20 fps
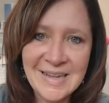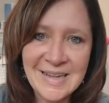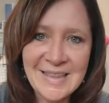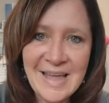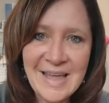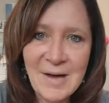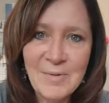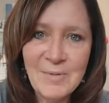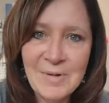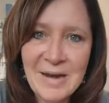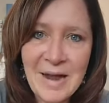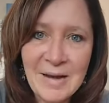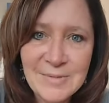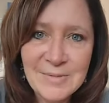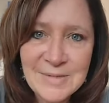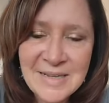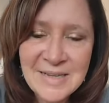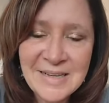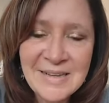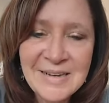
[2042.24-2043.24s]
like that when I
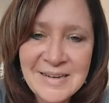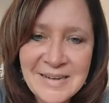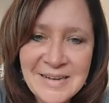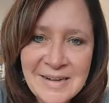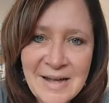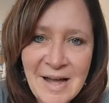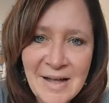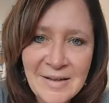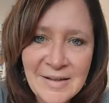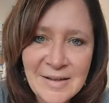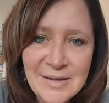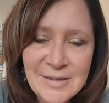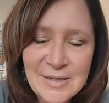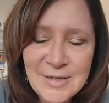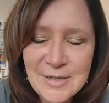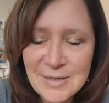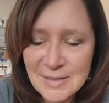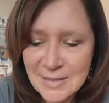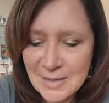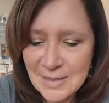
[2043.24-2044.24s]
was in
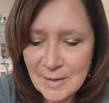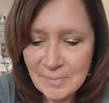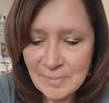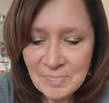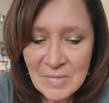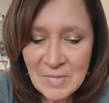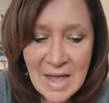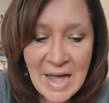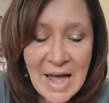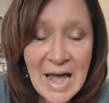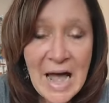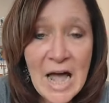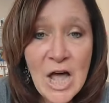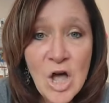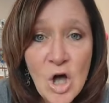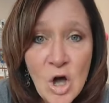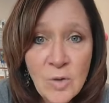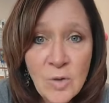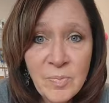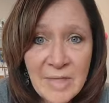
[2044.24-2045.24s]
college. So I
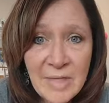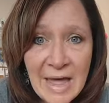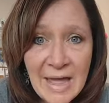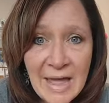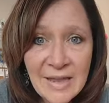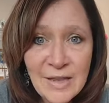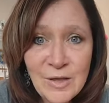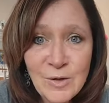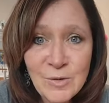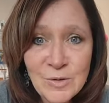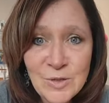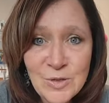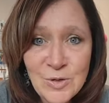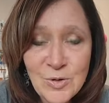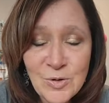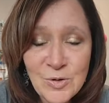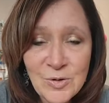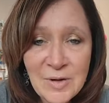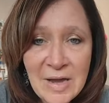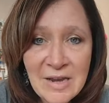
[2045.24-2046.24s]
hope that you
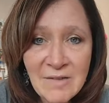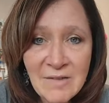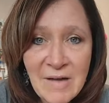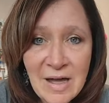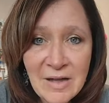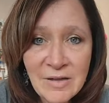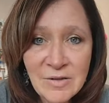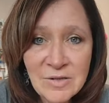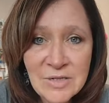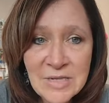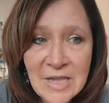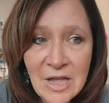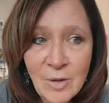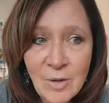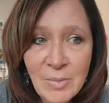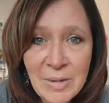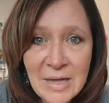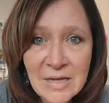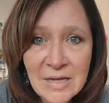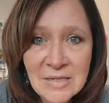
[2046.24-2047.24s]
do create a value
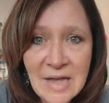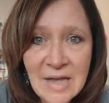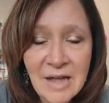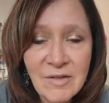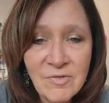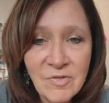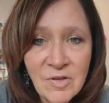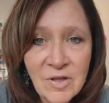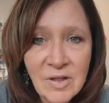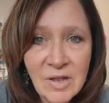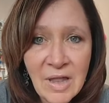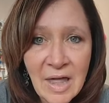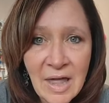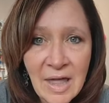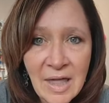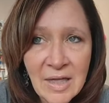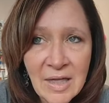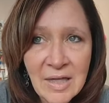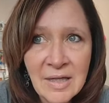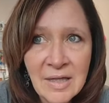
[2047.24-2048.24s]
scale, because I feel
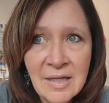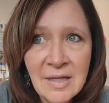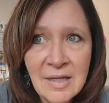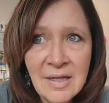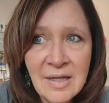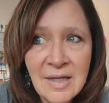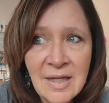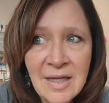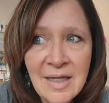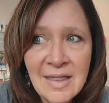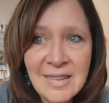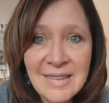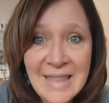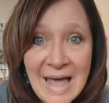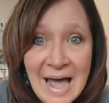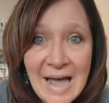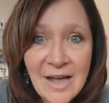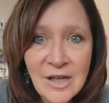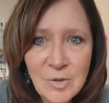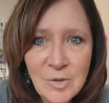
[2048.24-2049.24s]
like
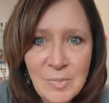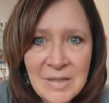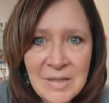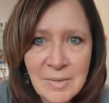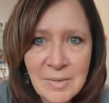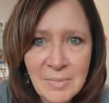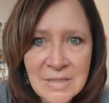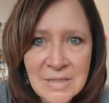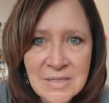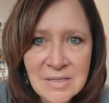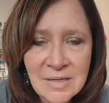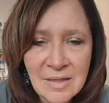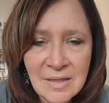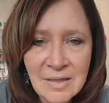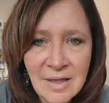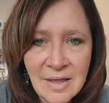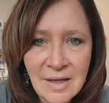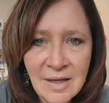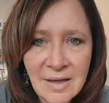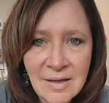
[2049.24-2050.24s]
that could be the
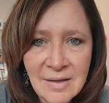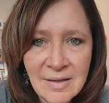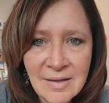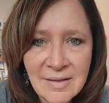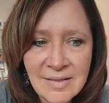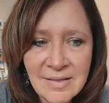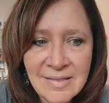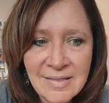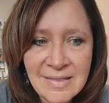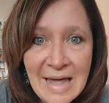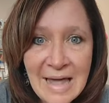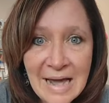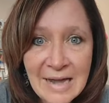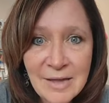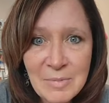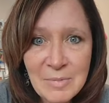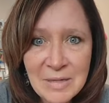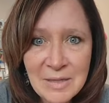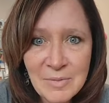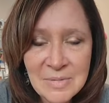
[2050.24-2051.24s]
missing thing. That
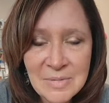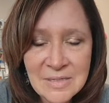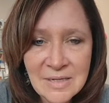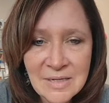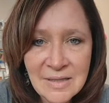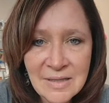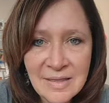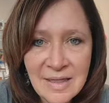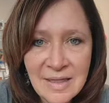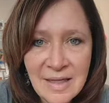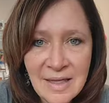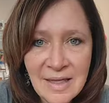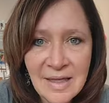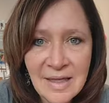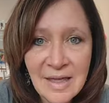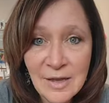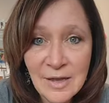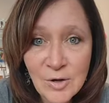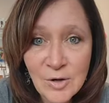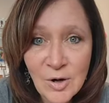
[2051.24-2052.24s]
could be the missing
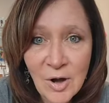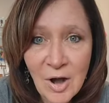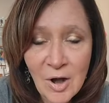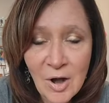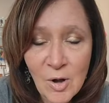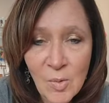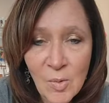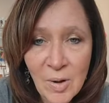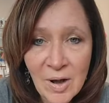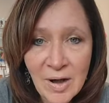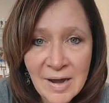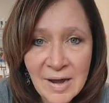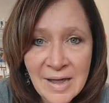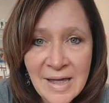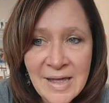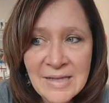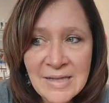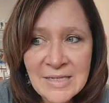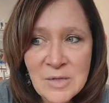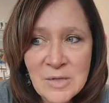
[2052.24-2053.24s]
thing in your artwork
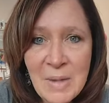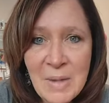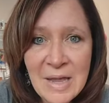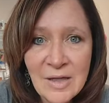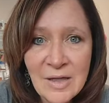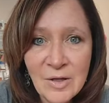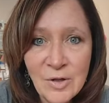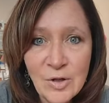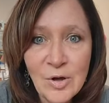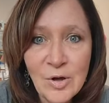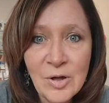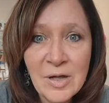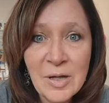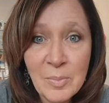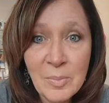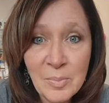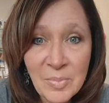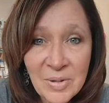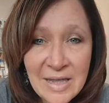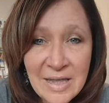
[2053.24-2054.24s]
to make it look
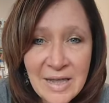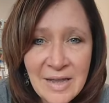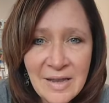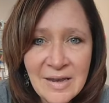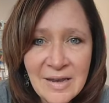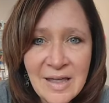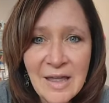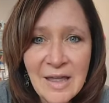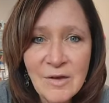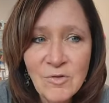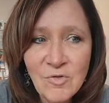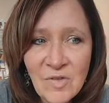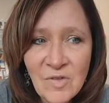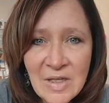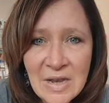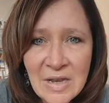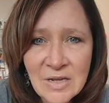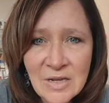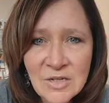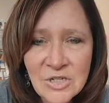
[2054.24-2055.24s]
complete and
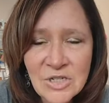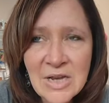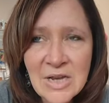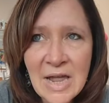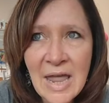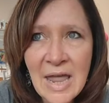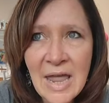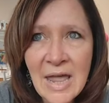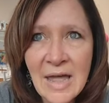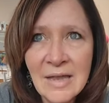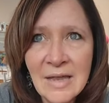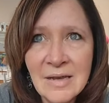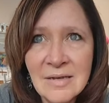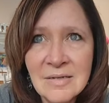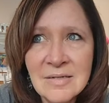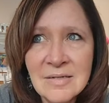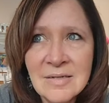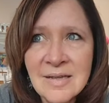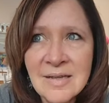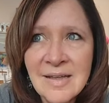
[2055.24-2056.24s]
finished
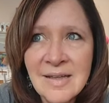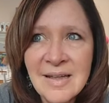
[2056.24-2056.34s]
and